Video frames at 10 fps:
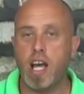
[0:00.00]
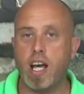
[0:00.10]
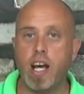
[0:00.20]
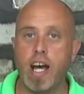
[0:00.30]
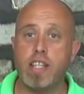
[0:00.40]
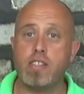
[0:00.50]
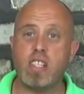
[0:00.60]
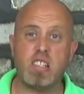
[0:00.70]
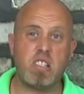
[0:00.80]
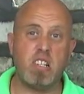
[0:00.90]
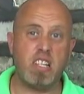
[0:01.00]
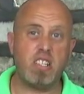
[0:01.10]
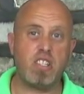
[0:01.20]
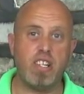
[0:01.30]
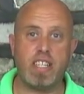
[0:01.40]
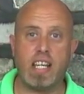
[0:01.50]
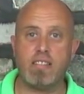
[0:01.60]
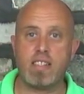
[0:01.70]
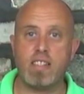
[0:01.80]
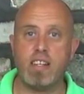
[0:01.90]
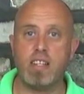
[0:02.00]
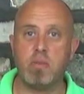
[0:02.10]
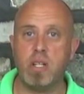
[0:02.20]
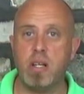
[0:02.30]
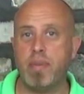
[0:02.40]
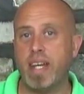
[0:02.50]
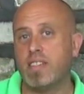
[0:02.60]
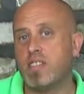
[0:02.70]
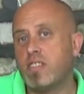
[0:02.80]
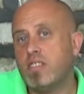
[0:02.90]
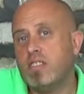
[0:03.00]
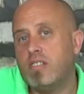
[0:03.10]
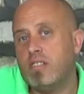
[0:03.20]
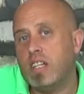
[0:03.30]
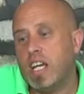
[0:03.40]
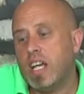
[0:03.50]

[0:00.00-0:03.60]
and just like shut down the side of the workbench to